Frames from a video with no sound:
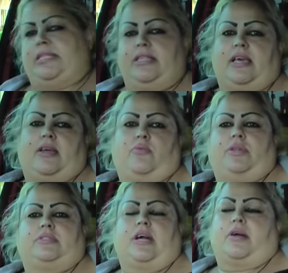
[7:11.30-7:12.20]
thing that I
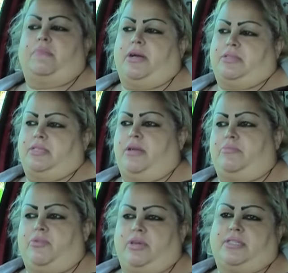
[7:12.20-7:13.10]
wanna talk about today,
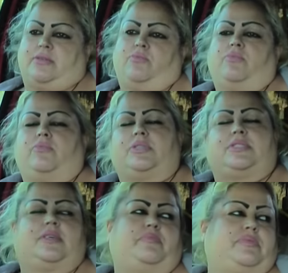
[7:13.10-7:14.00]
bro, is
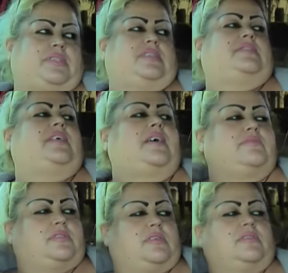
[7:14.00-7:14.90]
what's up with these damn
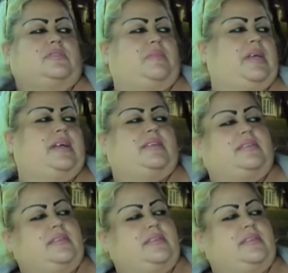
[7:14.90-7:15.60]
shirts, man?